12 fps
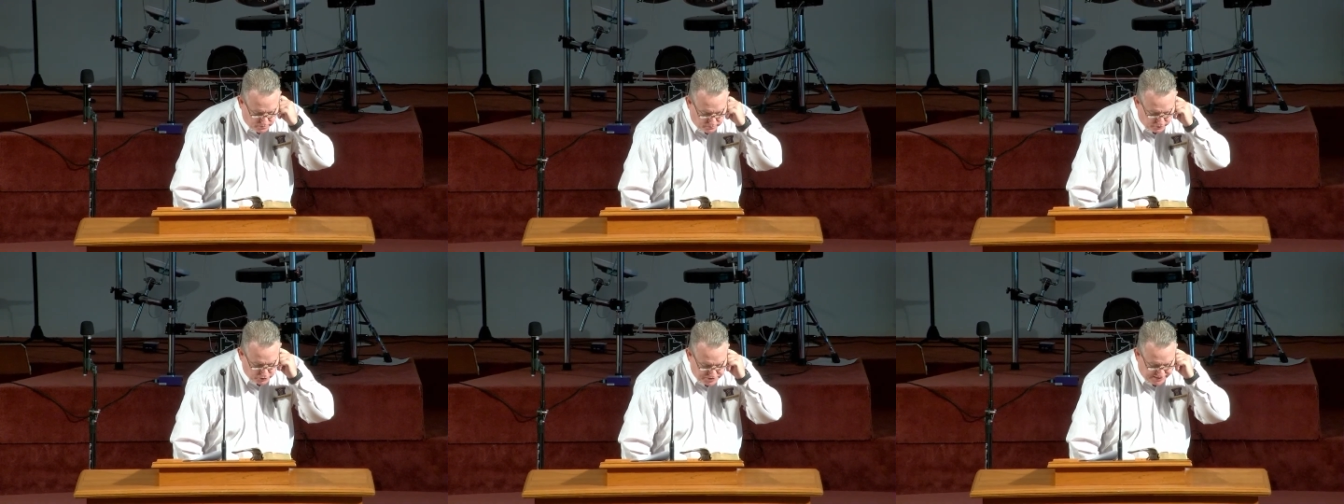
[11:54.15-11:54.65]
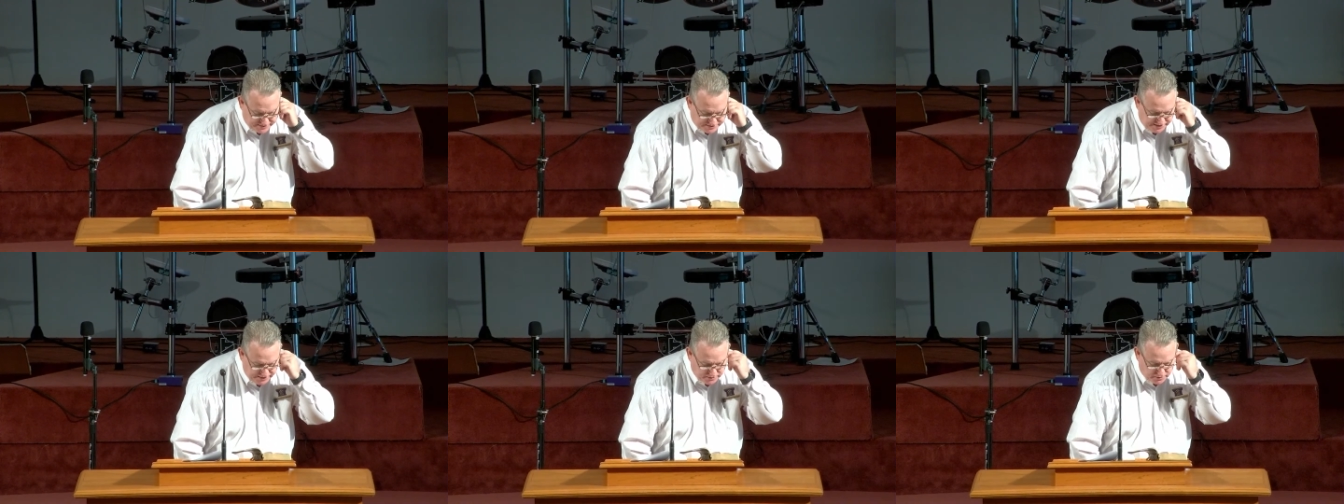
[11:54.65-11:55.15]
verse
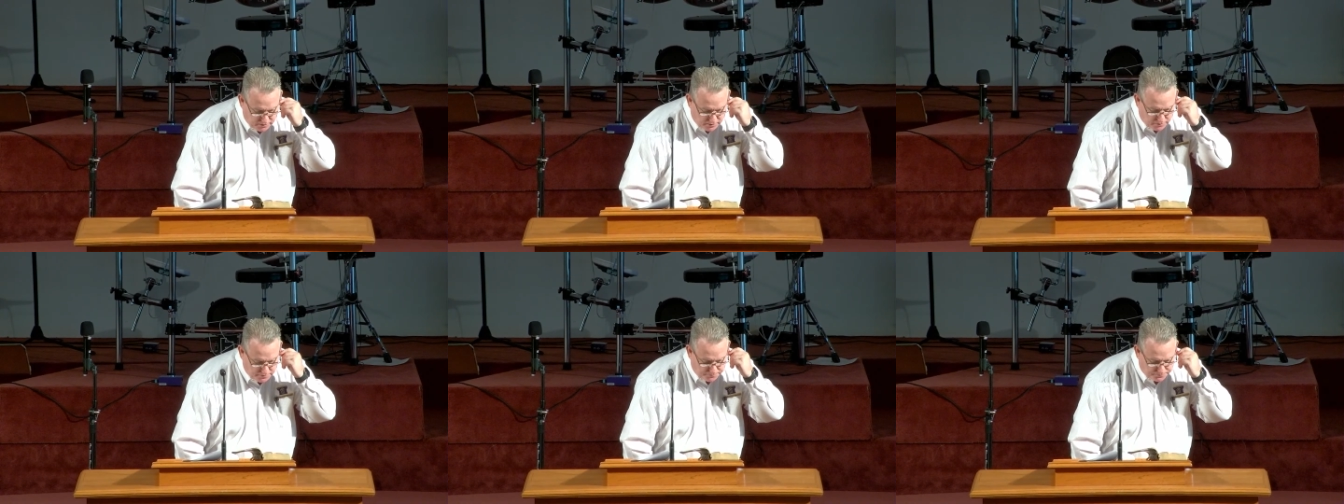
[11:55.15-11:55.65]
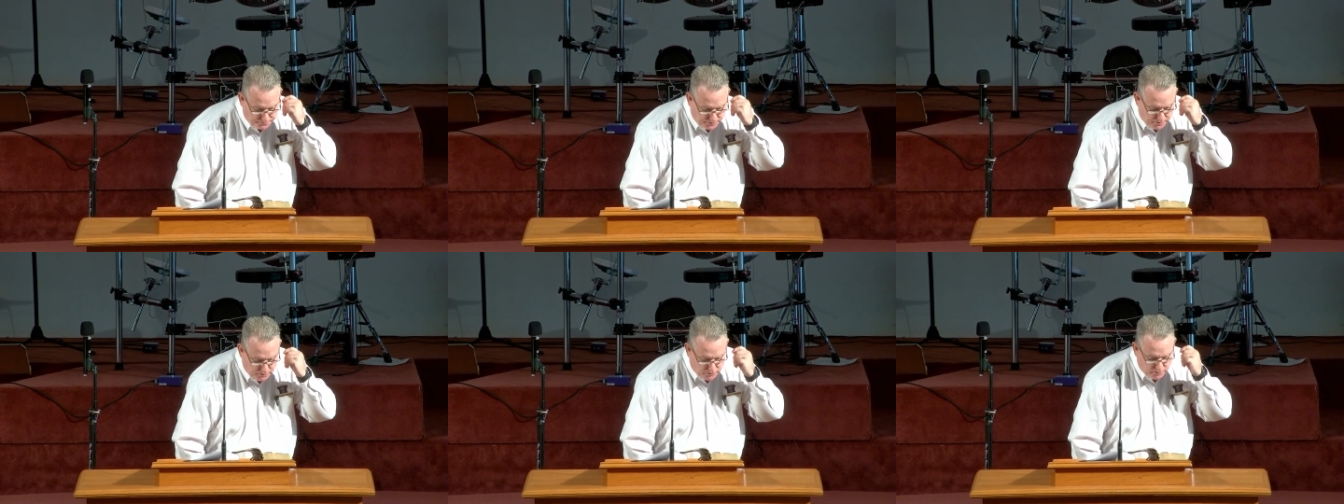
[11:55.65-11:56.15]
19,
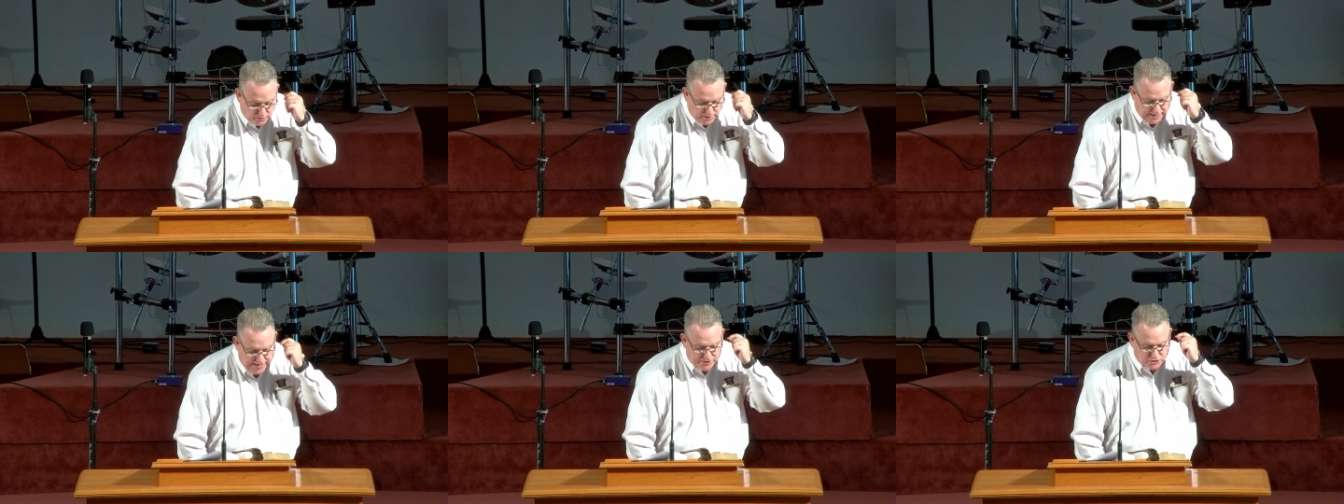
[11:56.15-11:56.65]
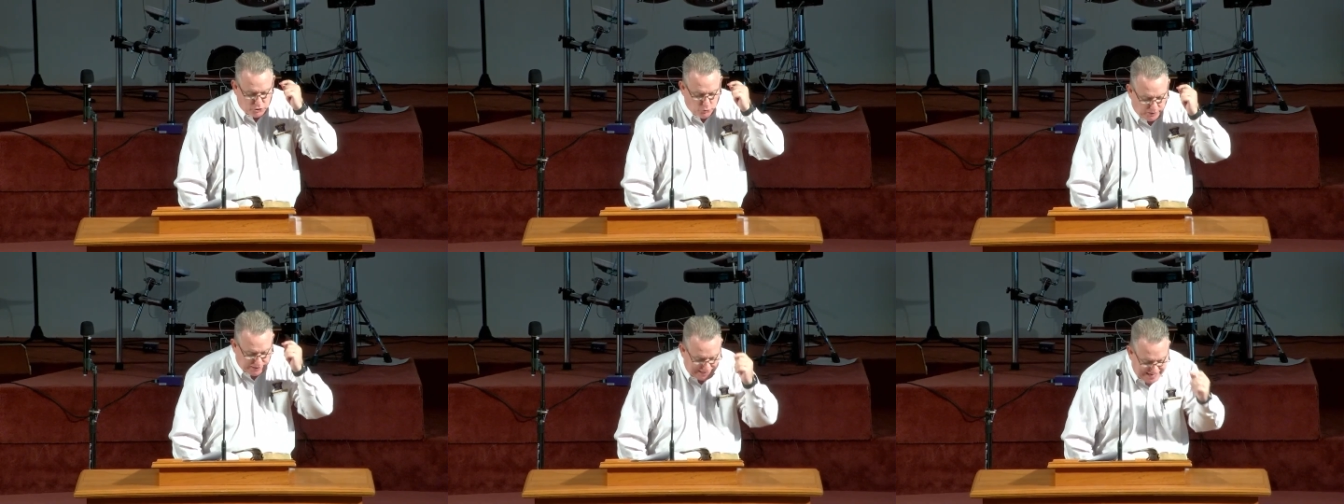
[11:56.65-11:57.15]
as to a
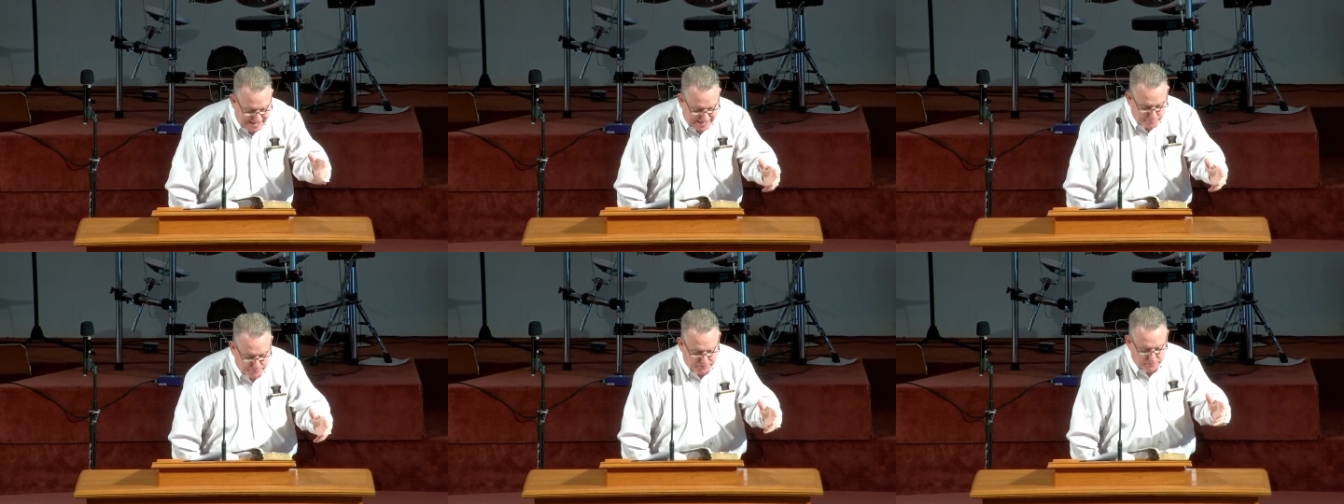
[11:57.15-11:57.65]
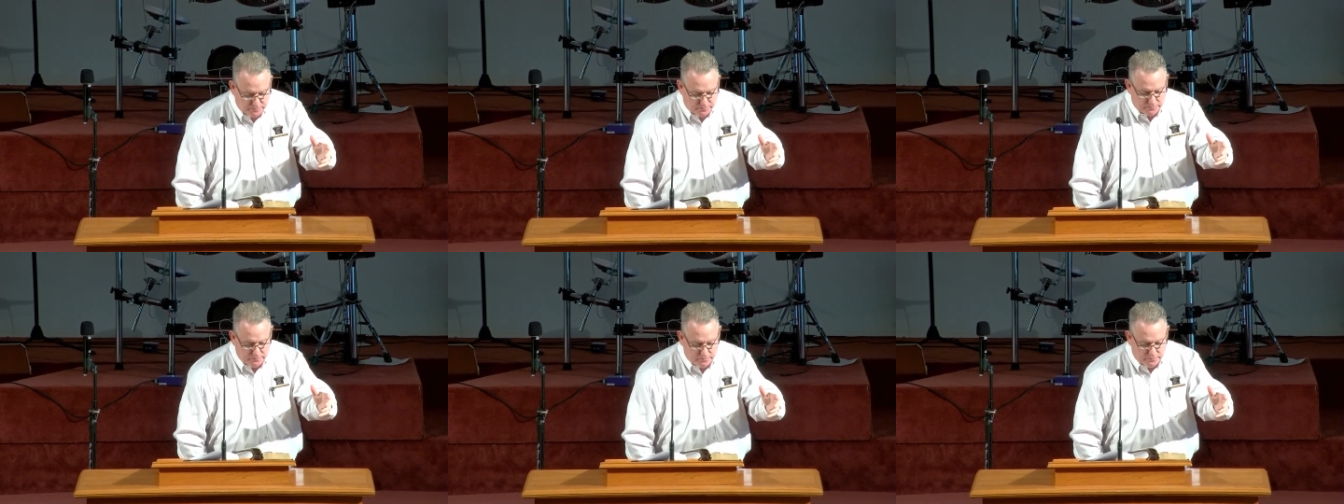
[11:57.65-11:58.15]
lamp,
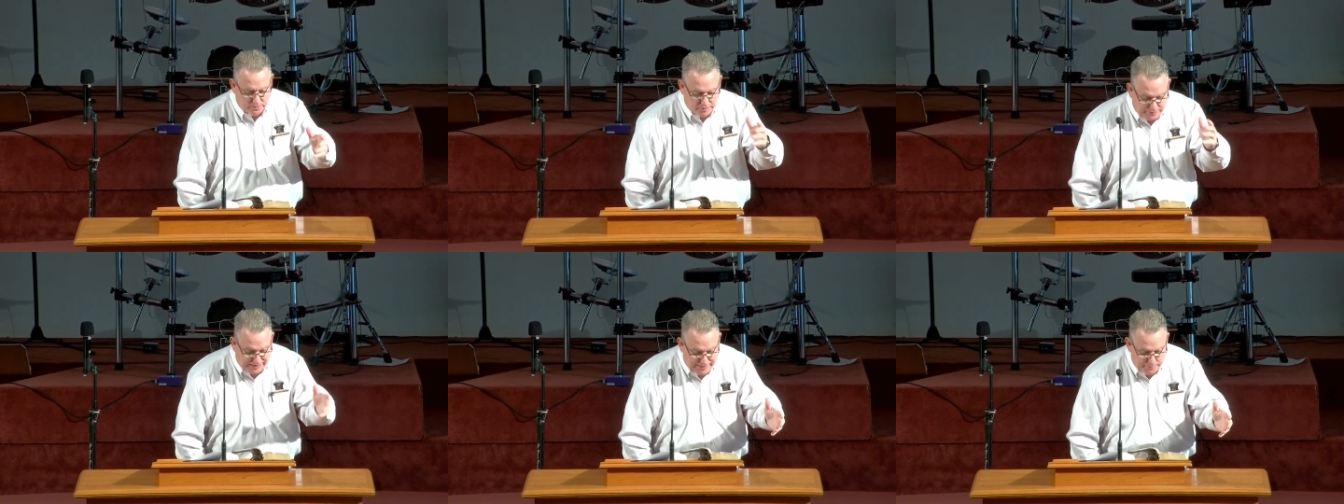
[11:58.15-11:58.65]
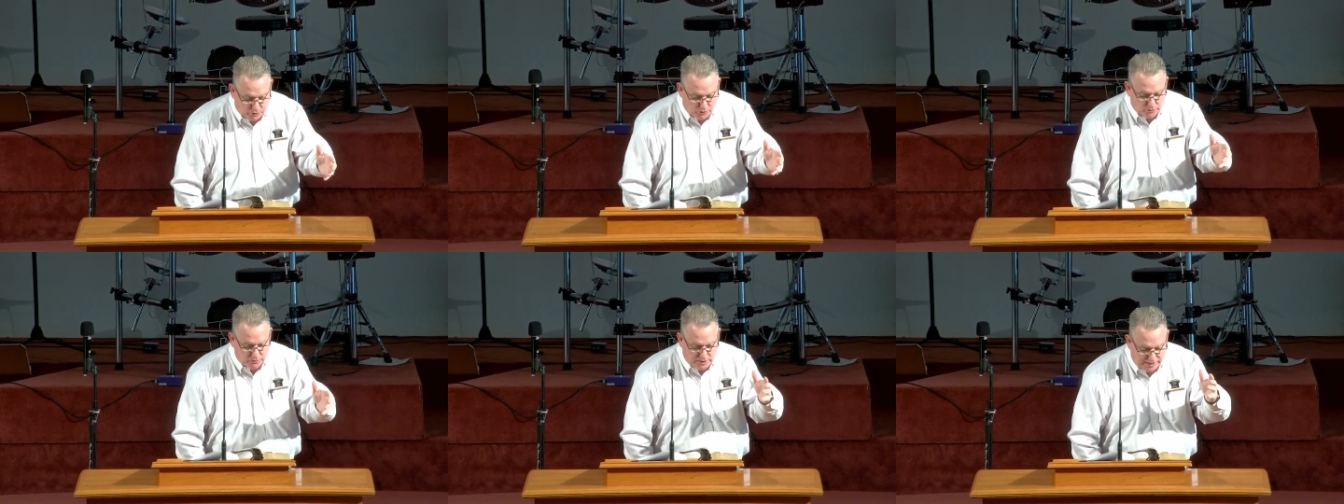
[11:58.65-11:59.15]
the
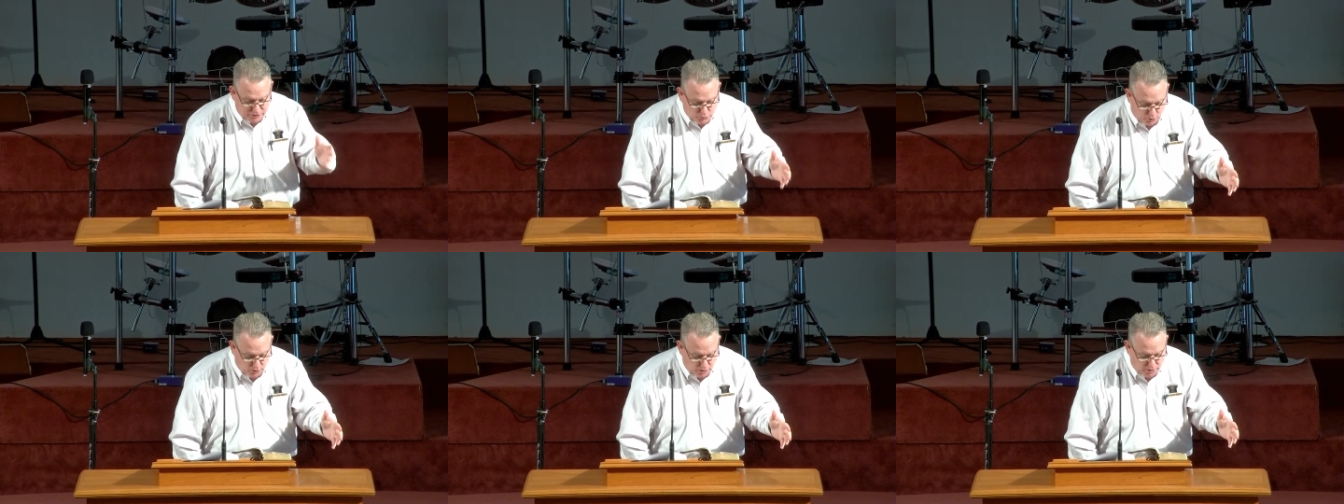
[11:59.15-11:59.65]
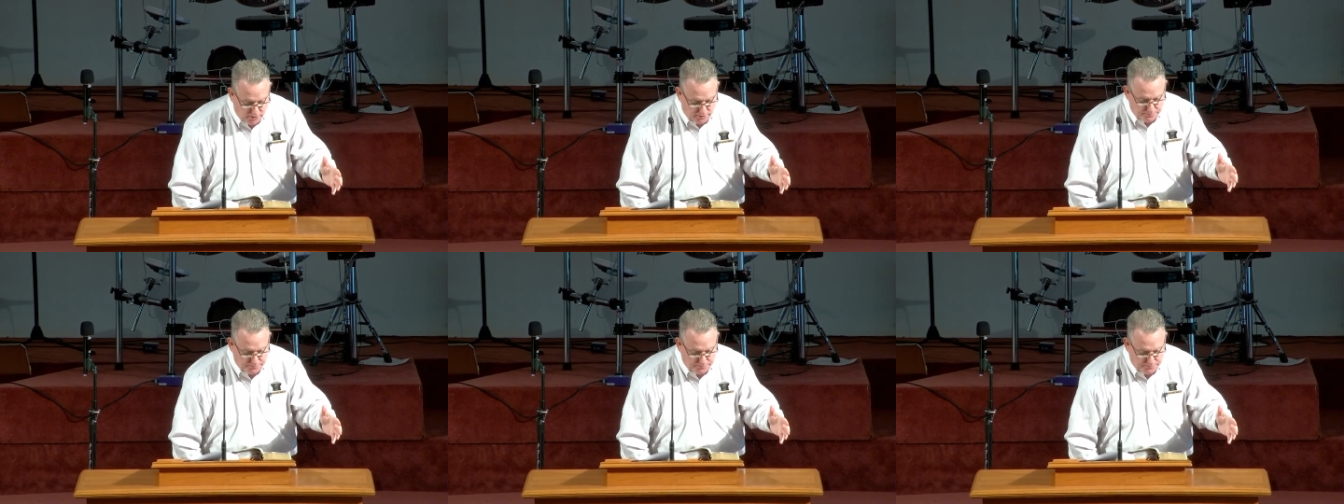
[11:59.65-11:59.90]
Bible, God's Word,